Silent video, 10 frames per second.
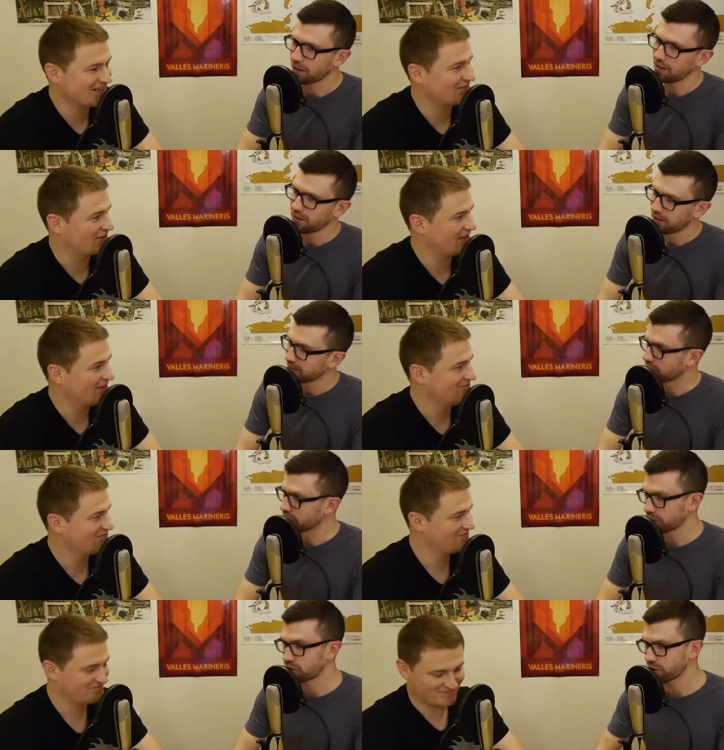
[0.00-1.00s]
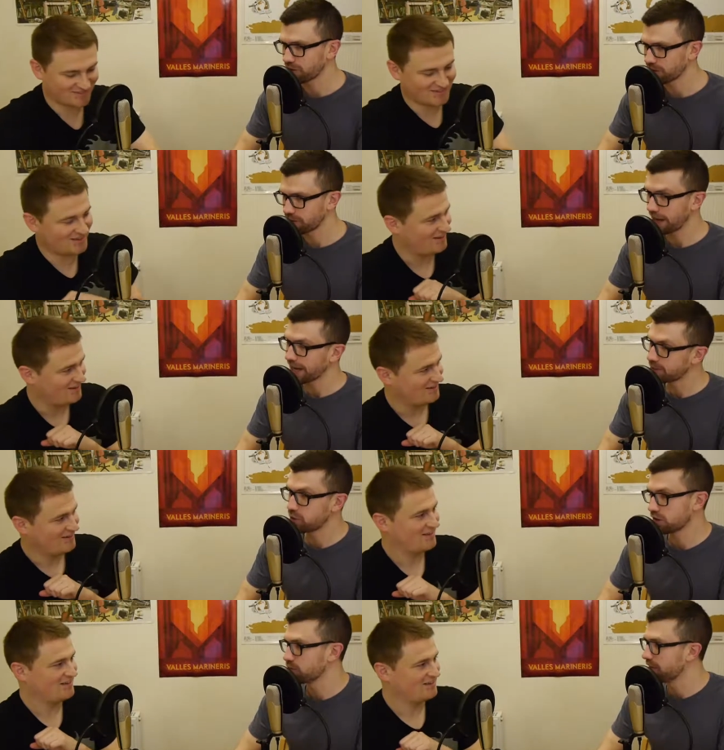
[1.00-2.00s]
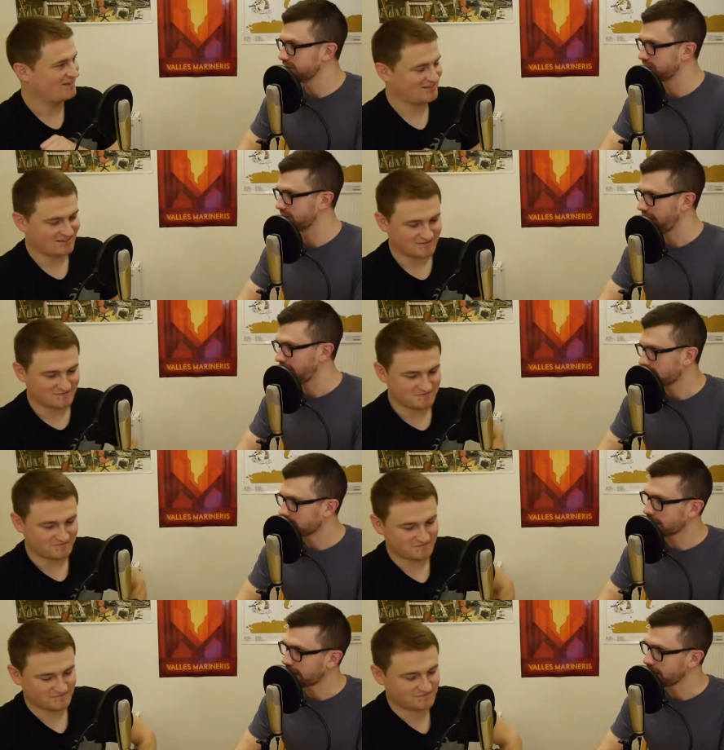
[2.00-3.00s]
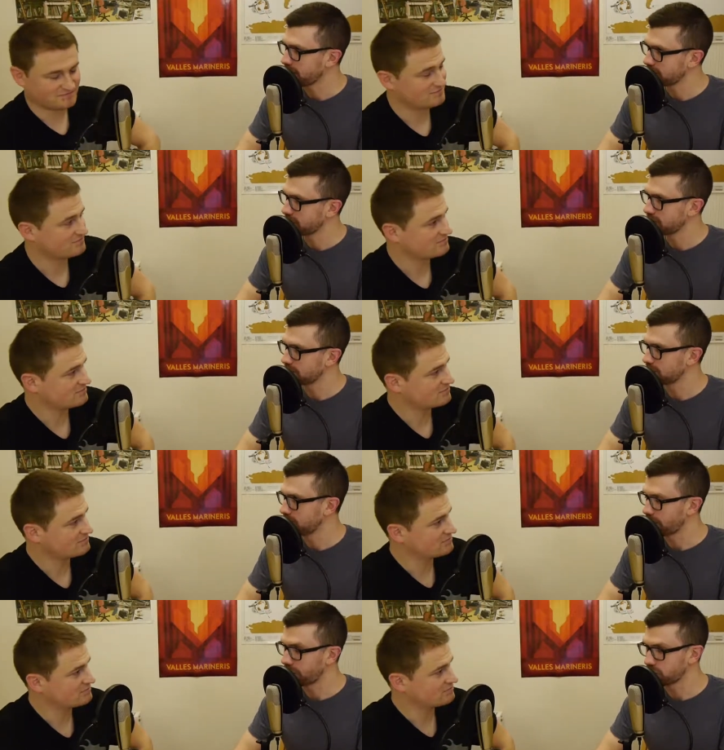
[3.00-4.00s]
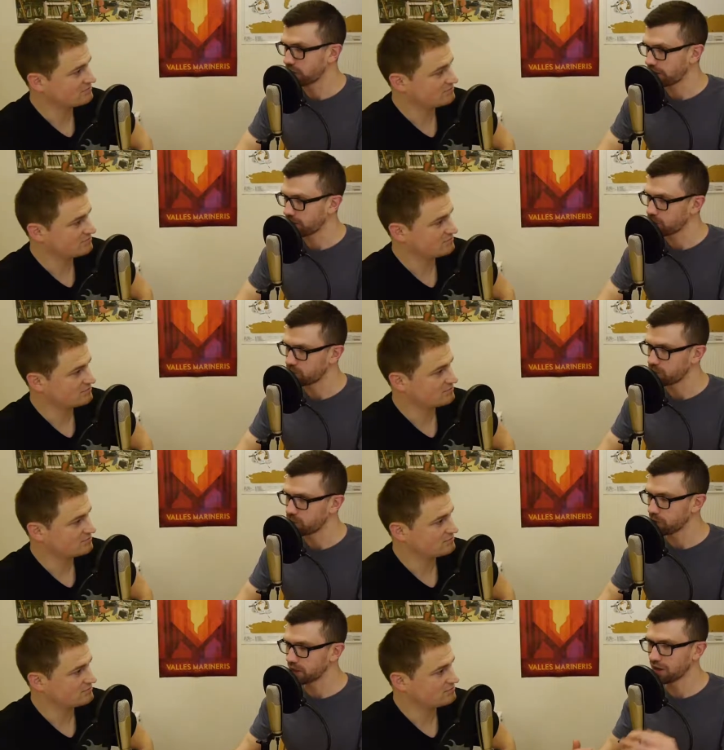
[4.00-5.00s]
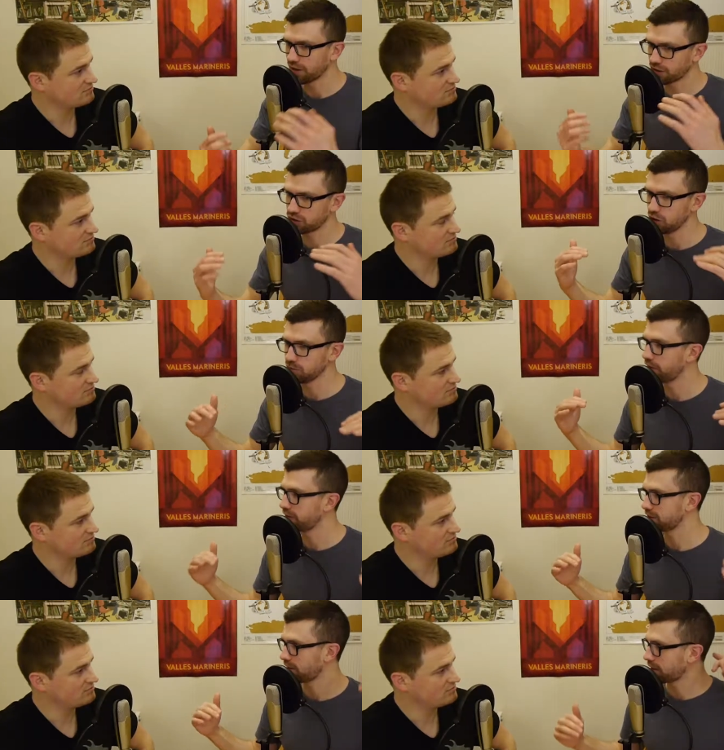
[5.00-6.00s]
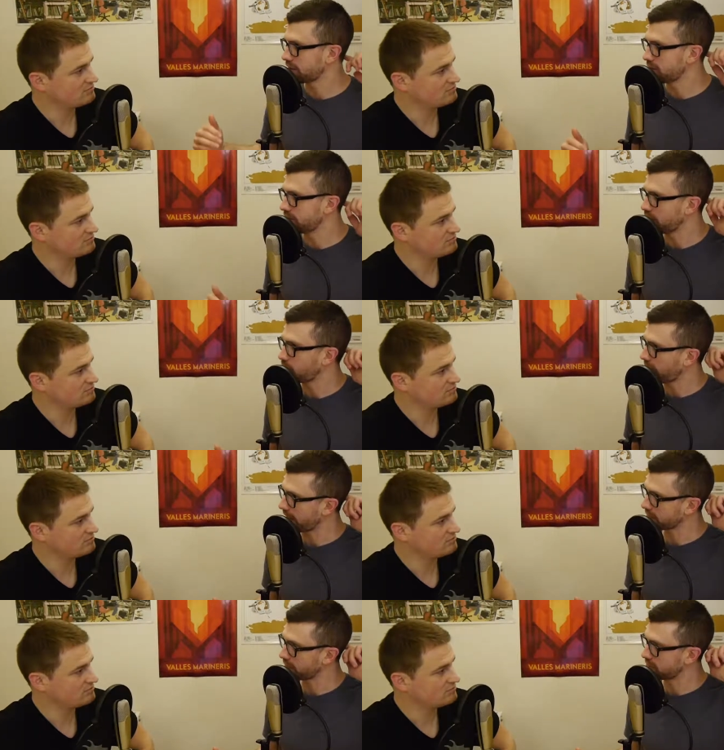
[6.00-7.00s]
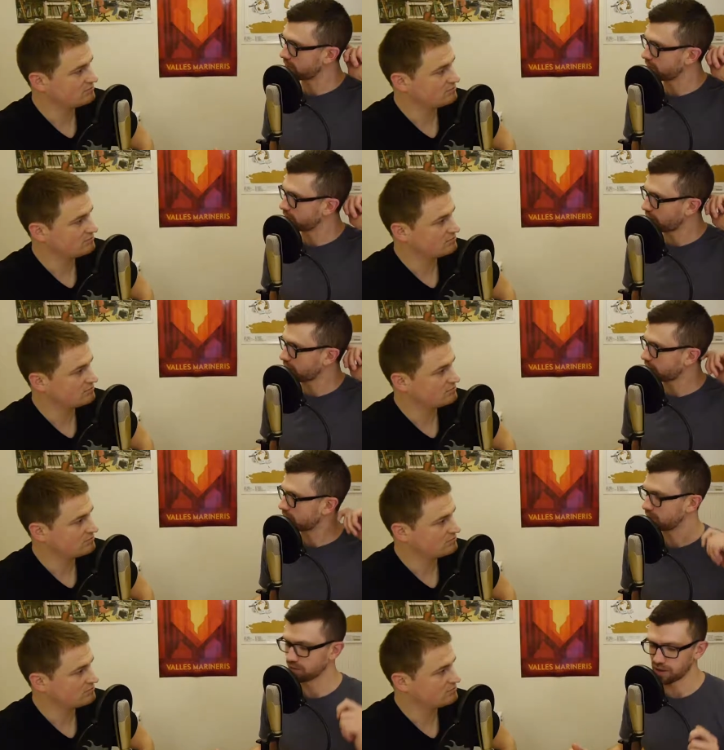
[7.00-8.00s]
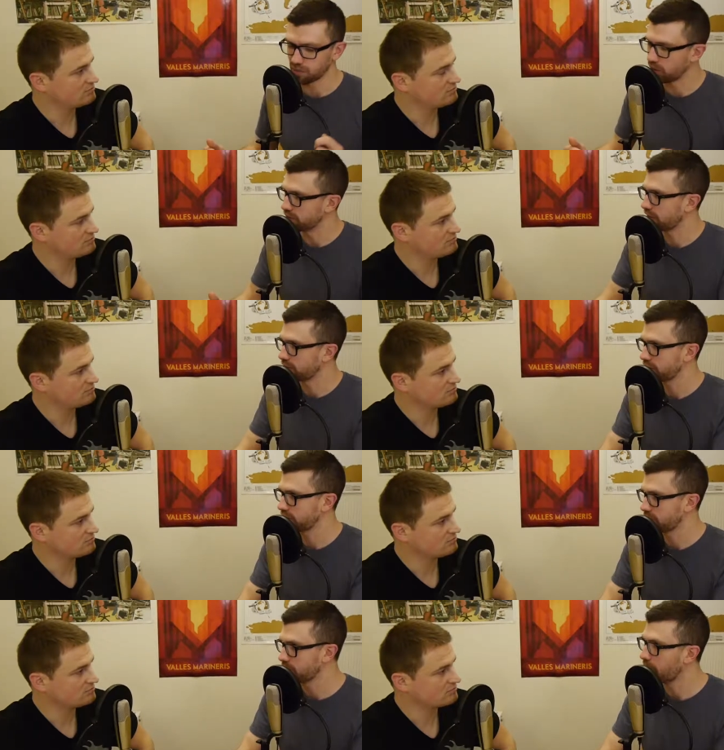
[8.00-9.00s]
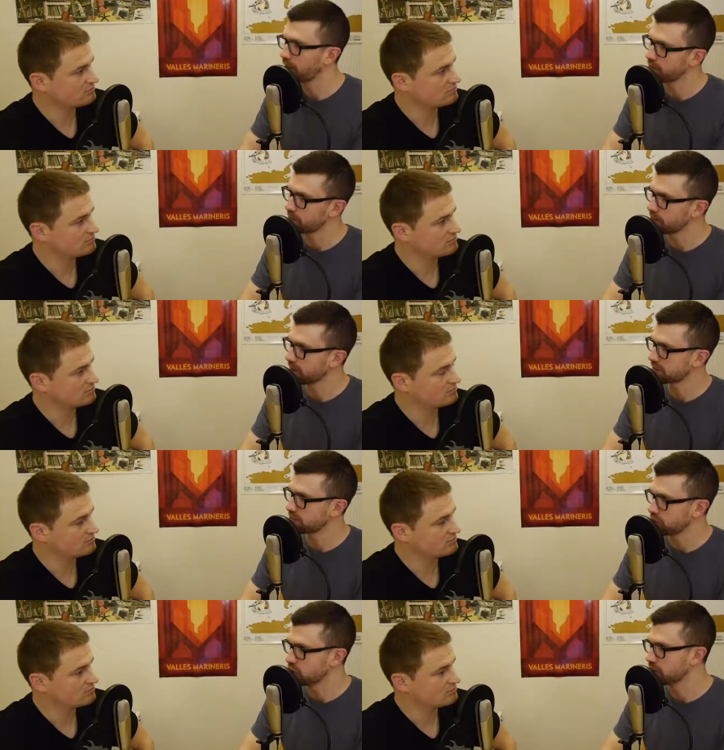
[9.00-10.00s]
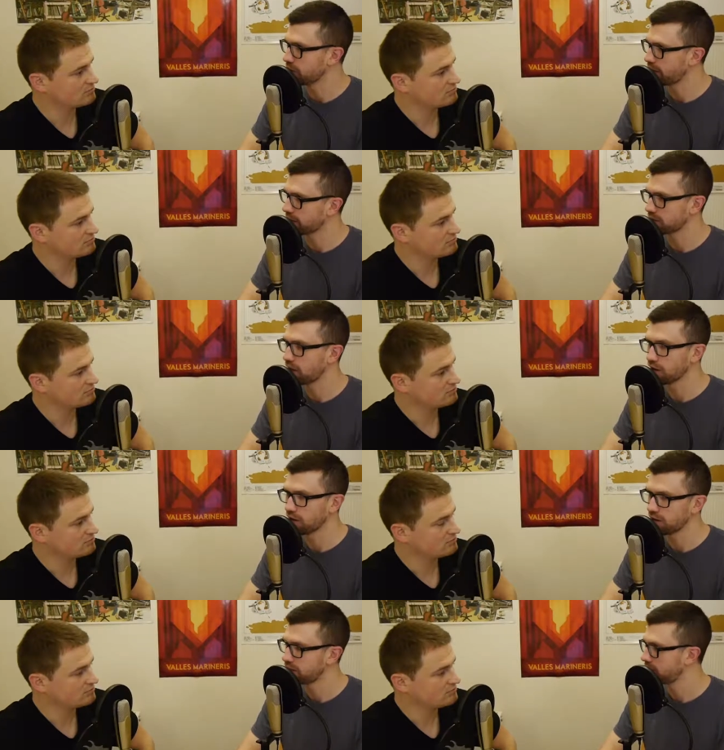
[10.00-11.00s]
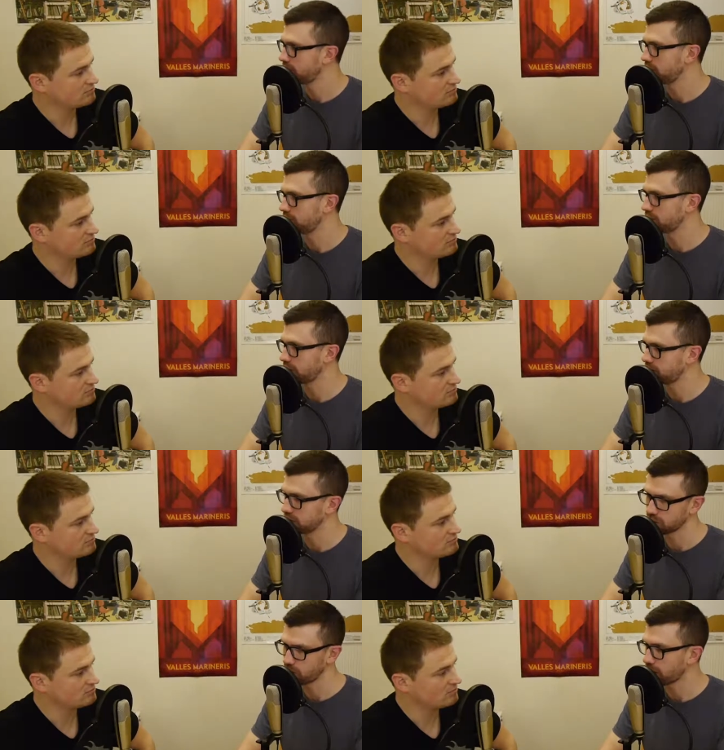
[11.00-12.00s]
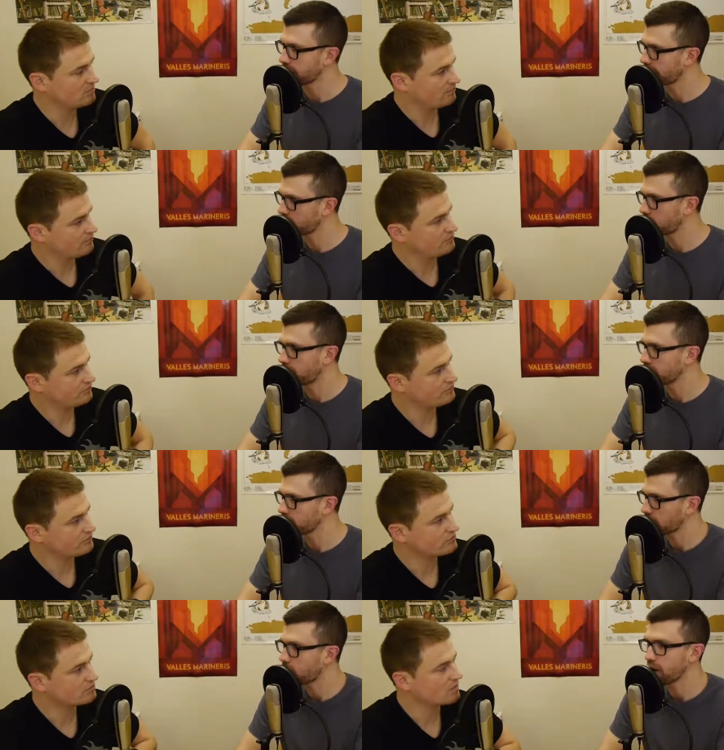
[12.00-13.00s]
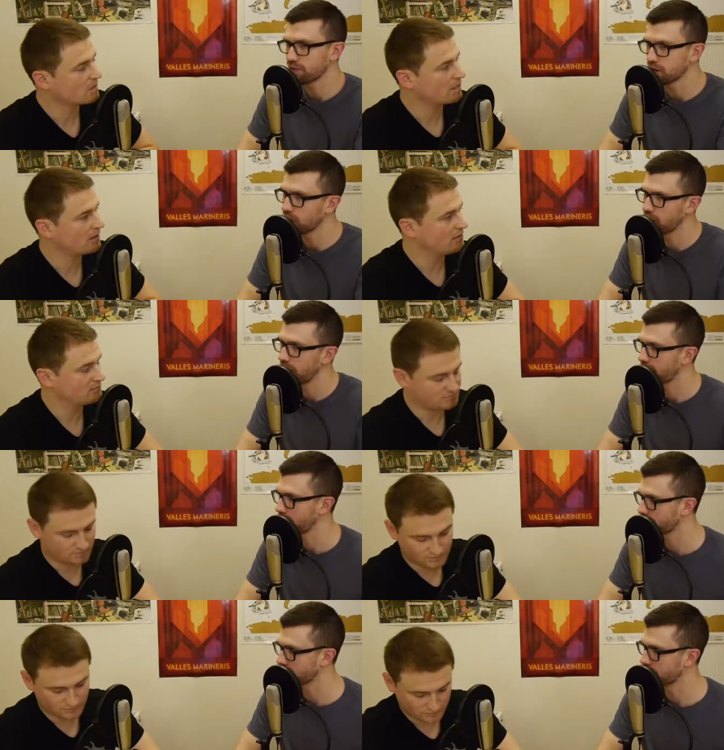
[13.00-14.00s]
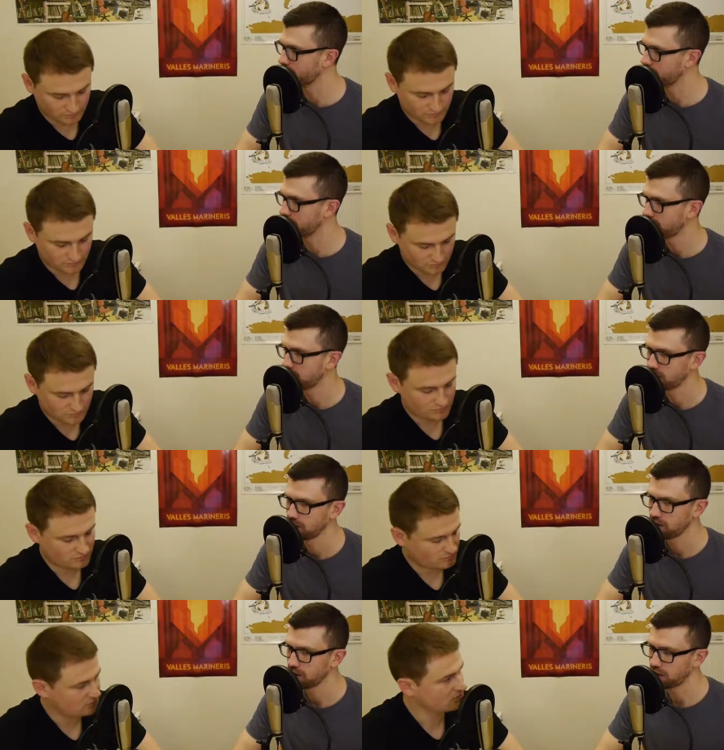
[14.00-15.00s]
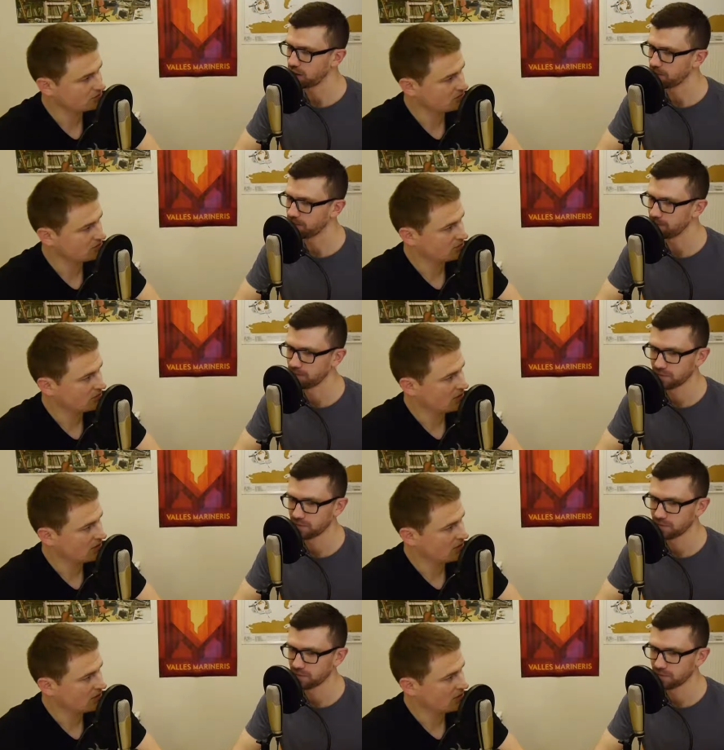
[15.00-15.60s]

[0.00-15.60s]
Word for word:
Speaker 1: sick of it. So so so that gives you a good reason to say like, okay, you know, we can't assume that this is like a unique place. Like, there's no, there's nothing that really points in that direction. So we might, we must assume that there's other civilizations. So where are they? Like, why, like, why have we not heard anything from them? Um,